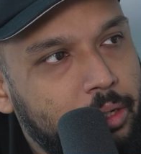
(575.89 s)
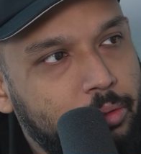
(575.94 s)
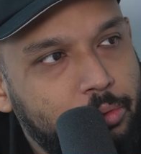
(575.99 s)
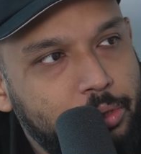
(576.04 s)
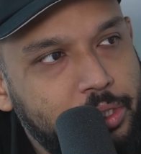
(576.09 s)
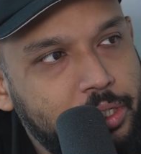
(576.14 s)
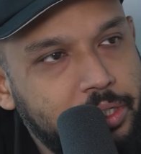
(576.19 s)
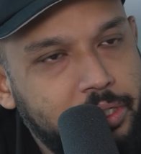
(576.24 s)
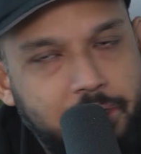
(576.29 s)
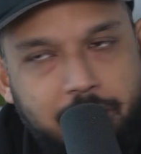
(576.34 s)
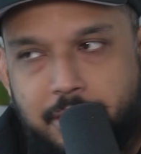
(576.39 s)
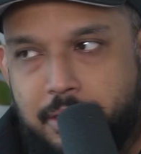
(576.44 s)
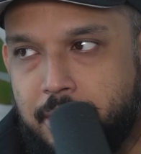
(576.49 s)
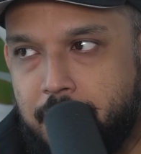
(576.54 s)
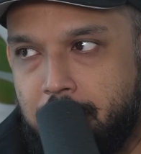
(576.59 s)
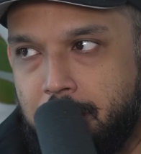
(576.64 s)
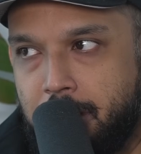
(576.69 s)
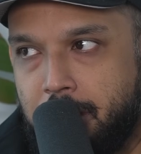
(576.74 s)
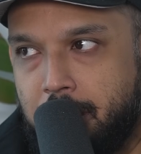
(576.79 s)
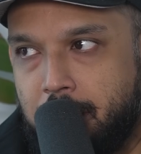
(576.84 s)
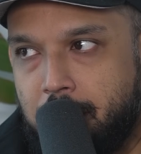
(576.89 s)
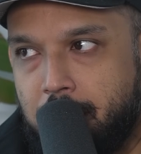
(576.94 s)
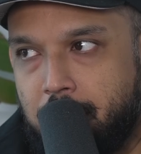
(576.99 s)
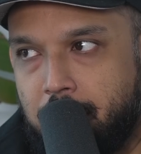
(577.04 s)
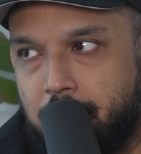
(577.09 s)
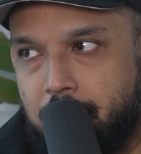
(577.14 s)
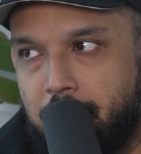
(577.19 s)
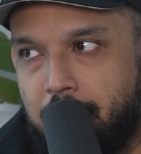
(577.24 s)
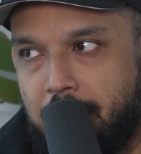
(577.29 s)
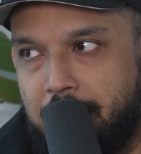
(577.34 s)
we just
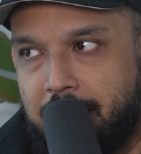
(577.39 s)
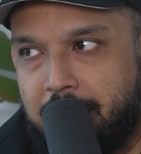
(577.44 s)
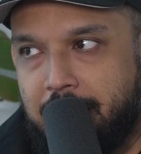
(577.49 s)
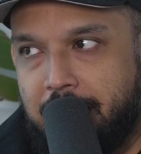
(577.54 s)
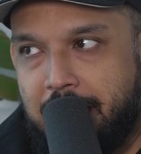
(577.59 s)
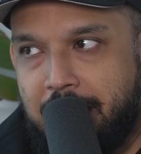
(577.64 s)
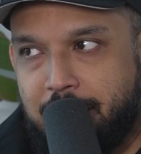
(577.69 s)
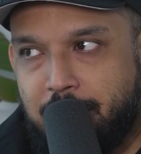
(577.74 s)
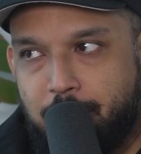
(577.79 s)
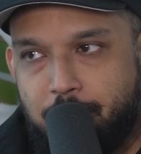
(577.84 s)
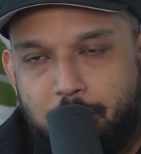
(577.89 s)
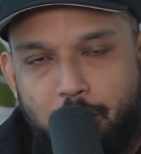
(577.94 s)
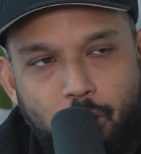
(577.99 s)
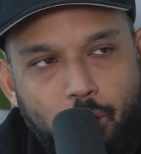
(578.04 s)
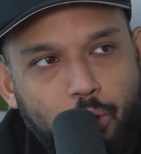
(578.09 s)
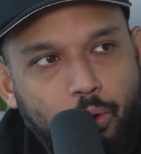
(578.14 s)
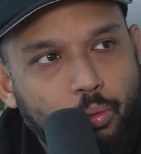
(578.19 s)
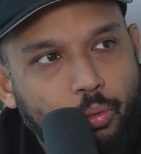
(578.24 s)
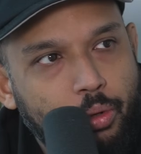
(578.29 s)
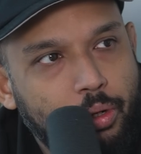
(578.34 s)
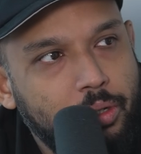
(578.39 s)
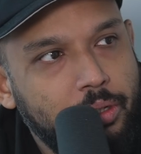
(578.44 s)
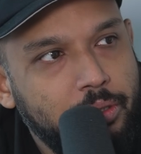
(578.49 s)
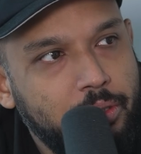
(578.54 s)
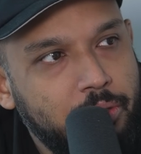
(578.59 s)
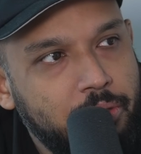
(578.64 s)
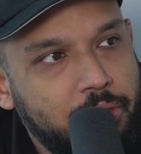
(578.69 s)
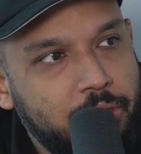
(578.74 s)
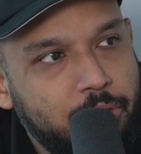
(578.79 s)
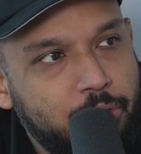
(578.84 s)
like the whole
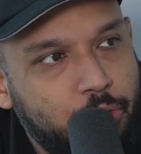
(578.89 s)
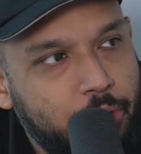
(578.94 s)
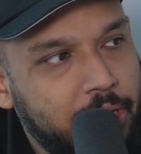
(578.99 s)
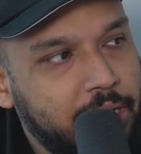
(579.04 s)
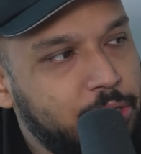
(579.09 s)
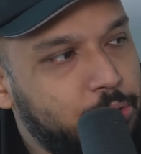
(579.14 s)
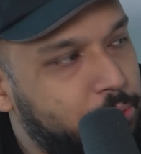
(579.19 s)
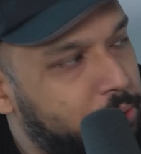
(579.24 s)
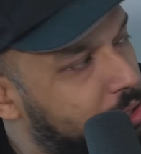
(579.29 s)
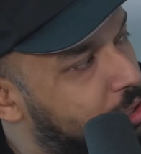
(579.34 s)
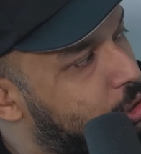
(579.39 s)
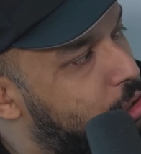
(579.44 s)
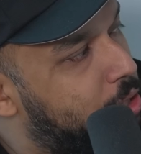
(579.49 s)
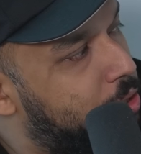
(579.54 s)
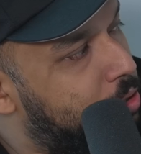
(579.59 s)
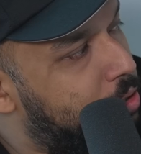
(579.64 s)
world trades with each